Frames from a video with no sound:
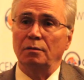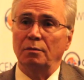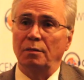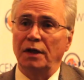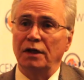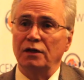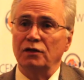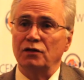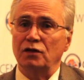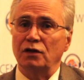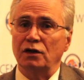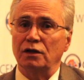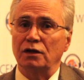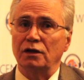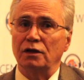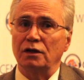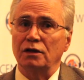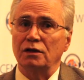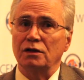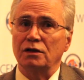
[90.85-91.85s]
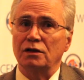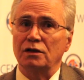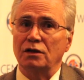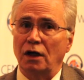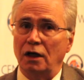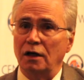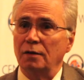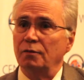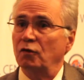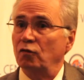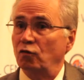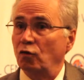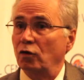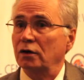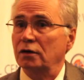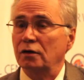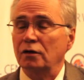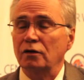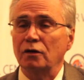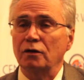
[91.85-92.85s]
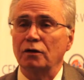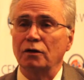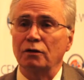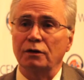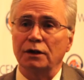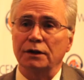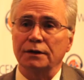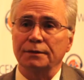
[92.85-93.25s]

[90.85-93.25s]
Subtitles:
based on the type of work that they're doing.